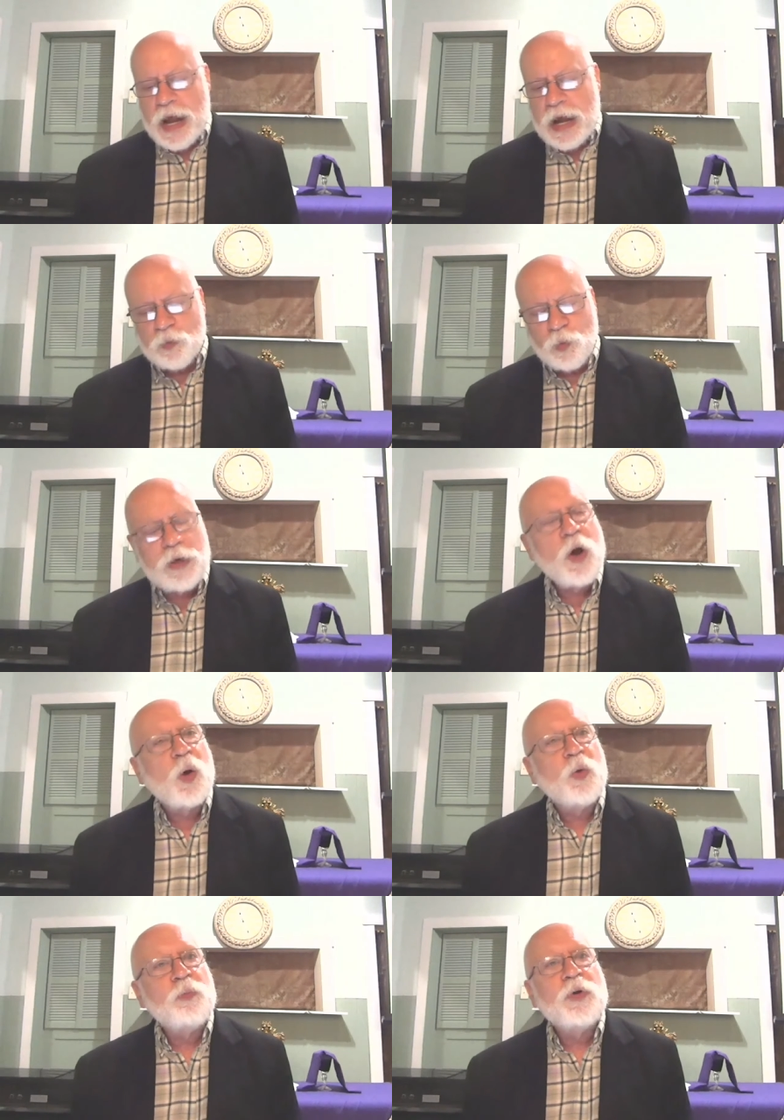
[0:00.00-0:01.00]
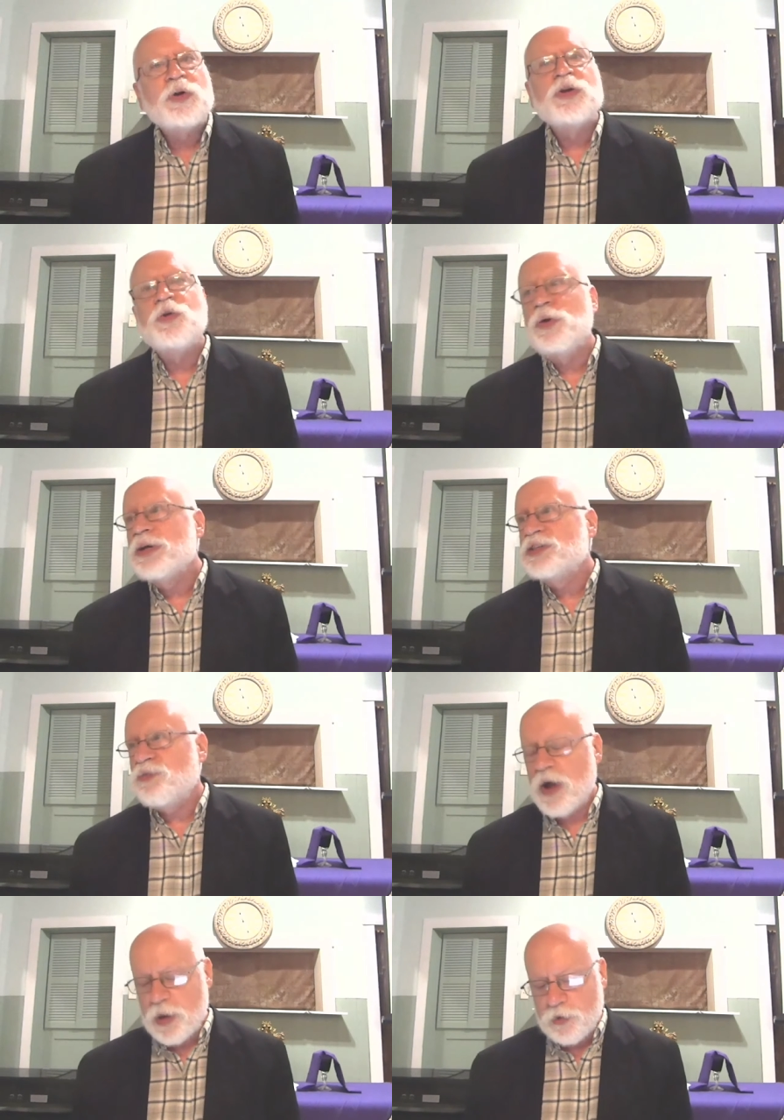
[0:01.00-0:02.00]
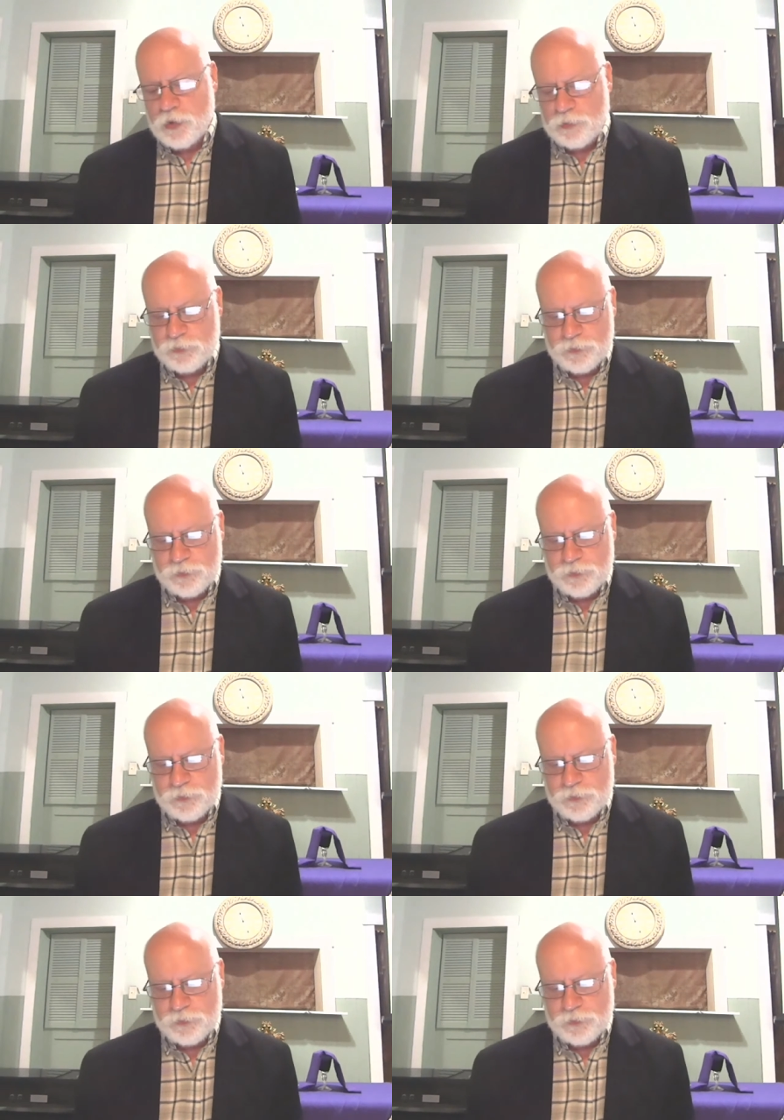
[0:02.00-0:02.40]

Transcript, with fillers: and went home to his father.